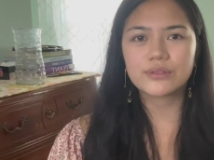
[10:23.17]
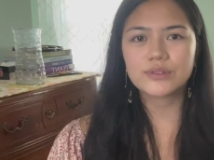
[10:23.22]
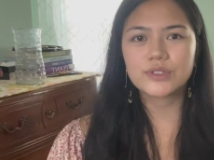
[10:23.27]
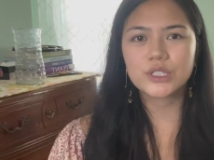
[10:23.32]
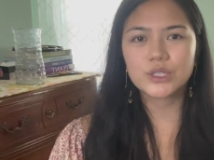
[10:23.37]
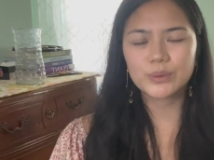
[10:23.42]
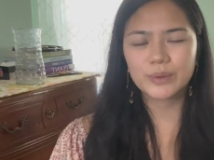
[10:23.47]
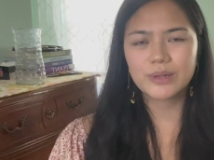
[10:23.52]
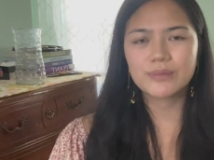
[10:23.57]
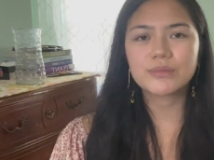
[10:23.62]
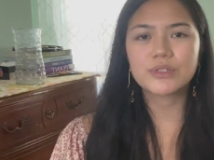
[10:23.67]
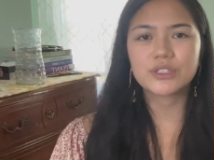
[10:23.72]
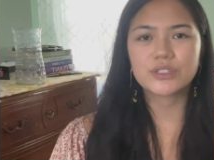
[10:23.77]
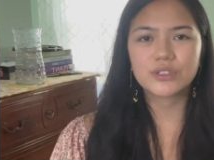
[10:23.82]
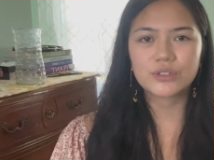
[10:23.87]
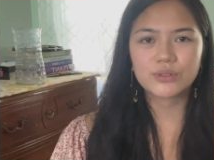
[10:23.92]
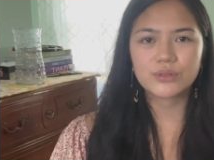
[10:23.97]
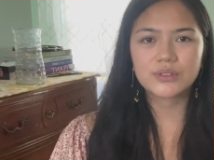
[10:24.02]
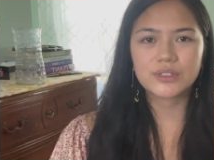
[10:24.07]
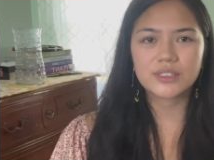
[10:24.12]

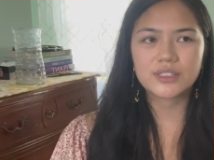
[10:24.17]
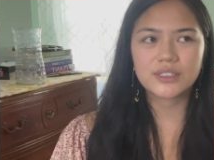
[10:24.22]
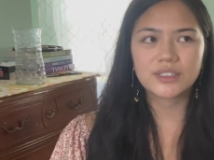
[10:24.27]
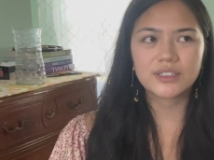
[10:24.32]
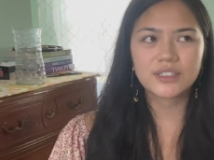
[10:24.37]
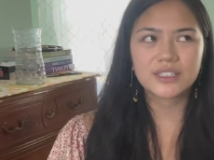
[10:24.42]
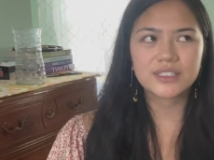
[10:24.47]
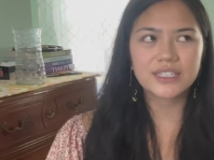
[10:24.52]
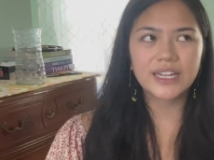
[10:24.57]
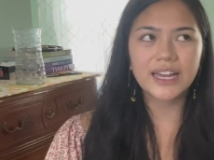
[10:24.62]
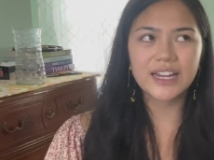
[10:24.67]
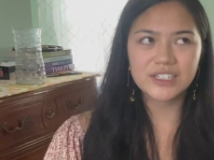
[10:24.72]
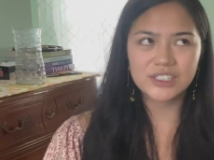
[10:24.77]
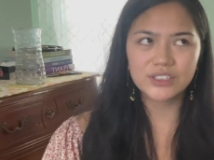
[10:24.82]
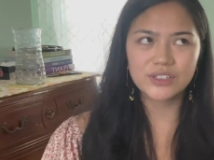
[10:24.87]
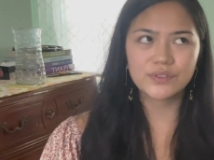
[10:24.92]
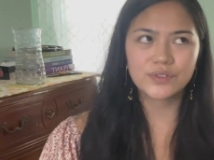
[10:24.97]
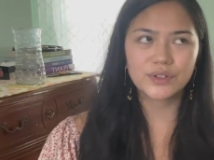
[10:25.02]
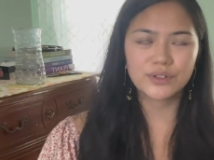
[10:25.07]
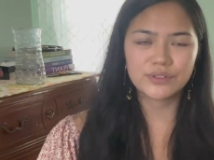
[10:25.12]
swimsuits? Because I
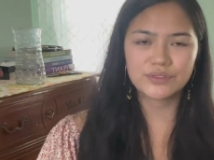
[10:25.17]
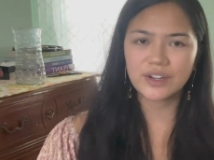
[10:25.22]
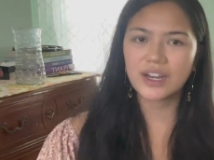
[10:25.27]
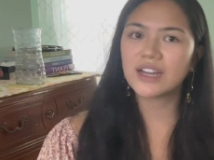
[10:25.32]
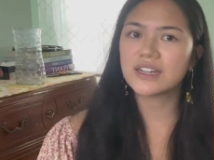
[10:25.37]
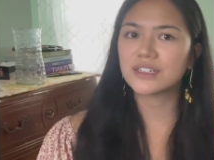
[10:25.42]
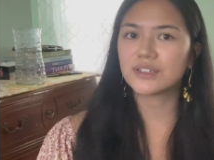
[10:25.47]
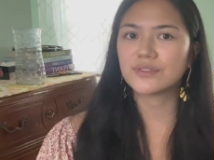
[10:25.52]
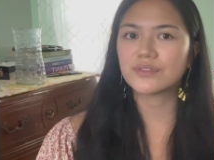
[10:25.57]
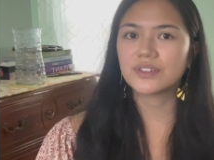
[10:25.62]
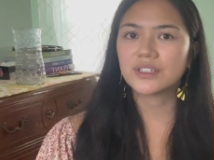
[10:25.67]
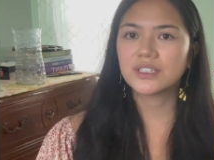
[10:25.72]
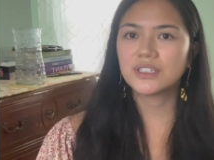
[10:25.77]
actually feel fine if